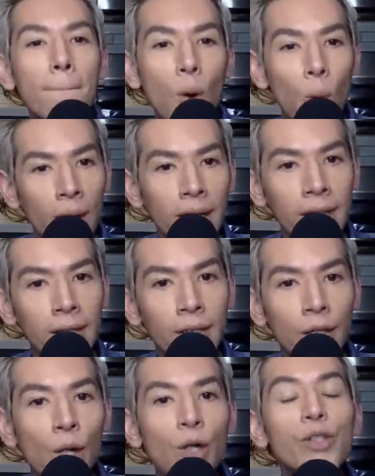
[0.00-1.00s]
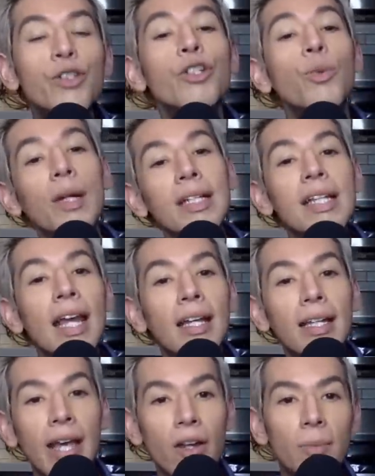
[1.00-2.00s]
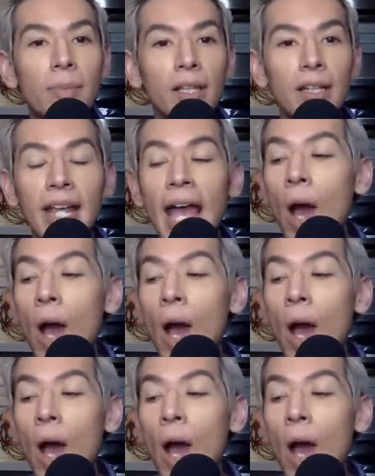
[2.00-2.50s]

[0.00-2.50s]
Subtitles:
point do we take accountability?